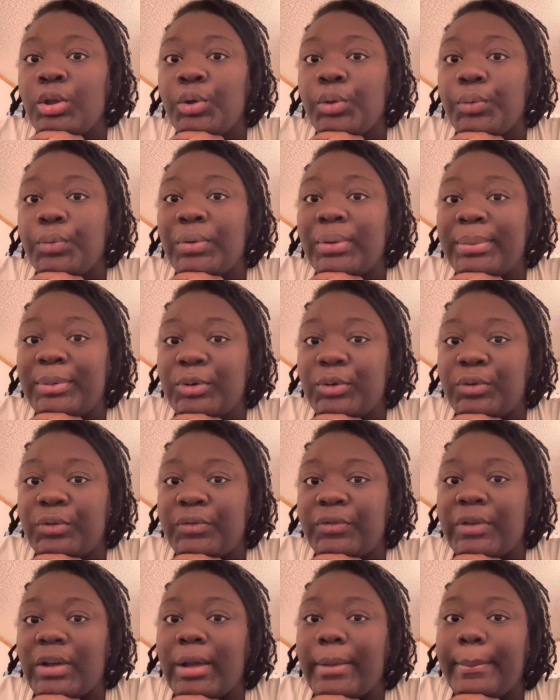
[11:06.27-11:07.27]

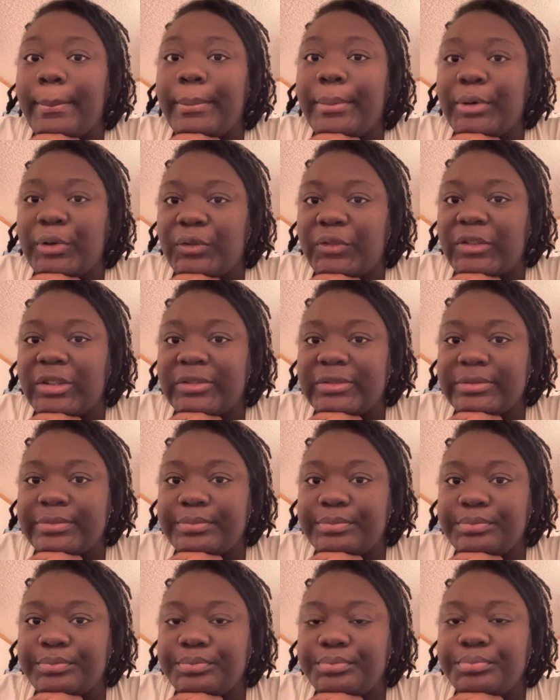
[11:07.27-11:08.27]
remove both of
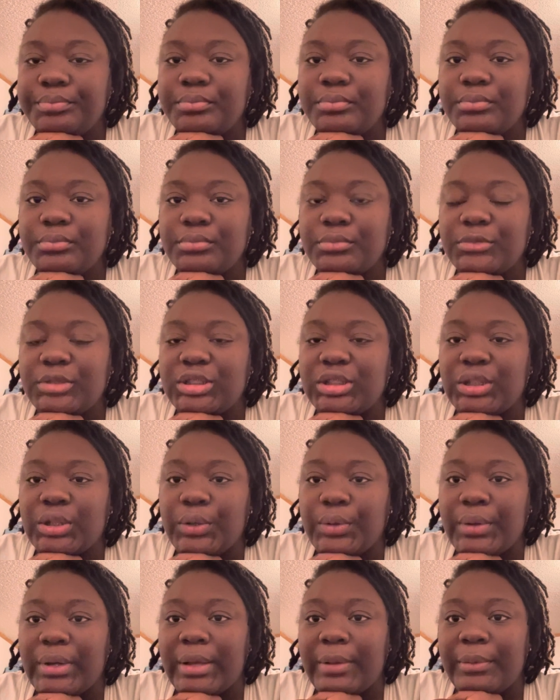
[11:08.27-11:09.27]
them,
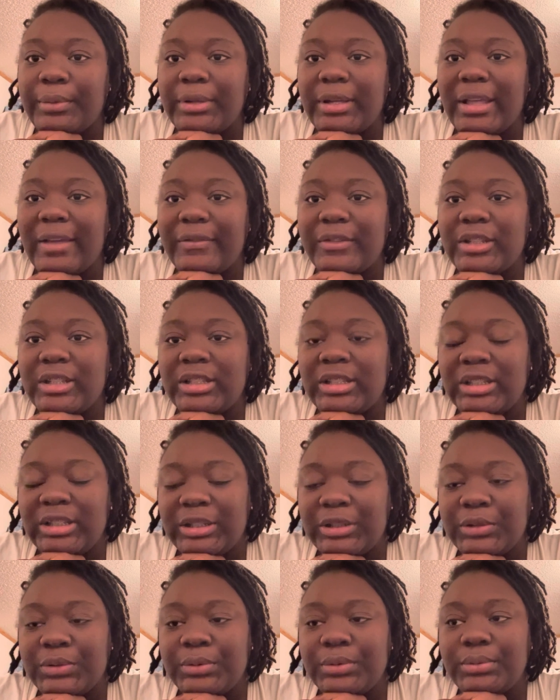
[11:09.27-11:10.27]
so I wouldn't have to
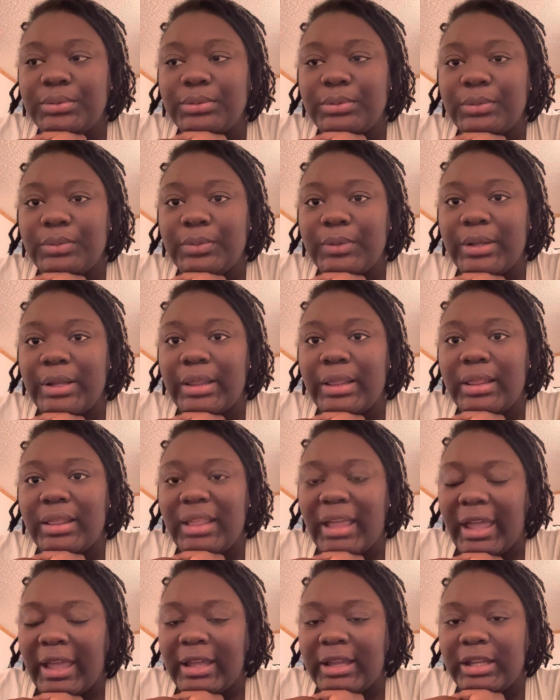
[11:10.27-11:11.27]
deal with
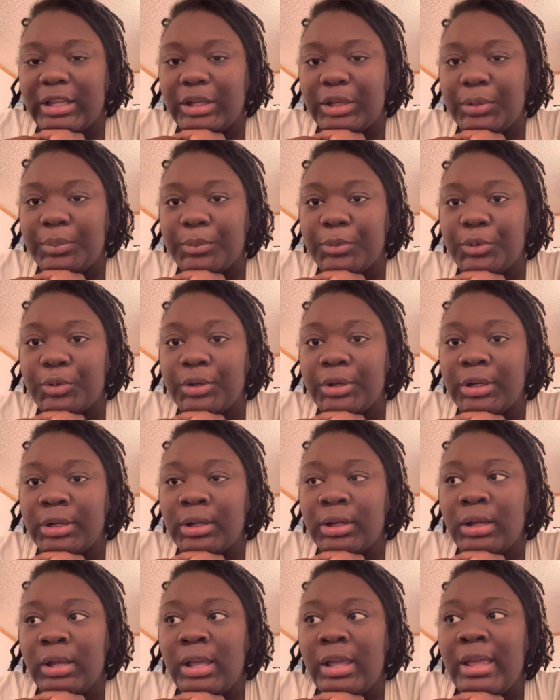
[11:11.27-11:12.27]
that anymore.
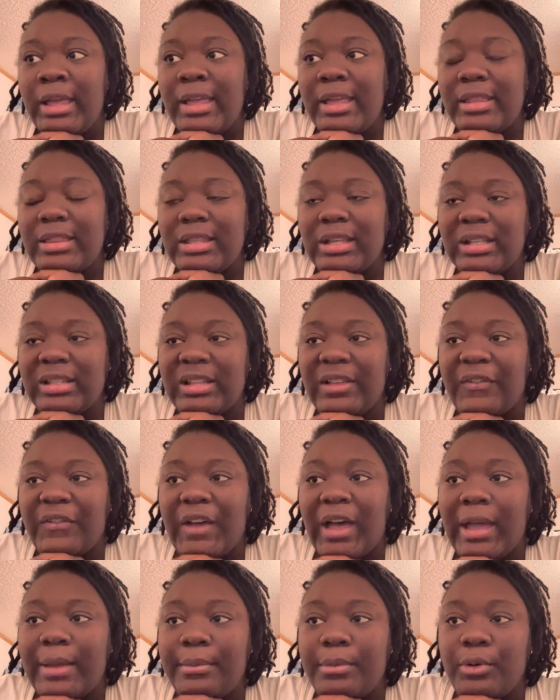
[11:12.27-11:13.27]
Now the
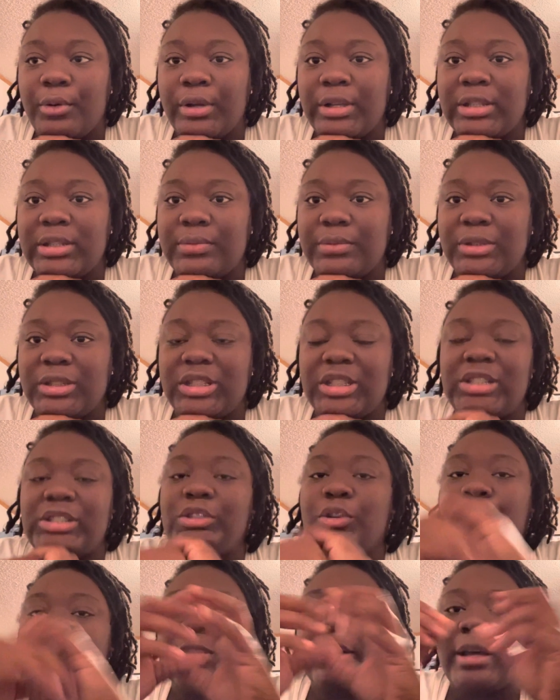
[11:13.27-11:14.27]
fibroids, when she
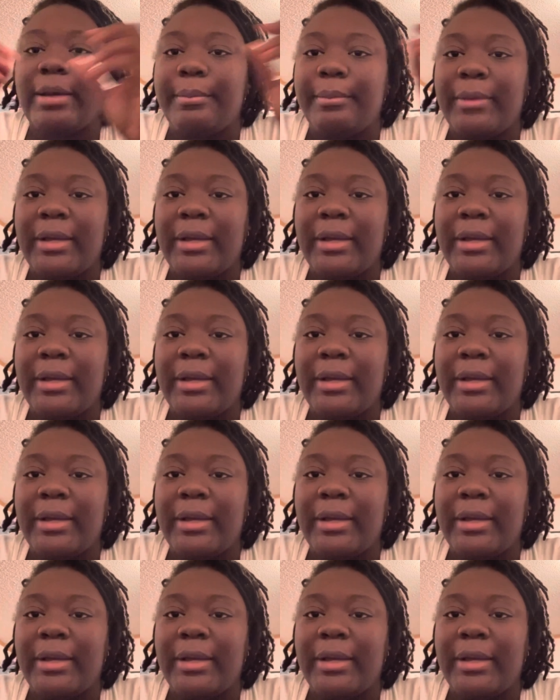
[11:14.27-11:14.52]
opened up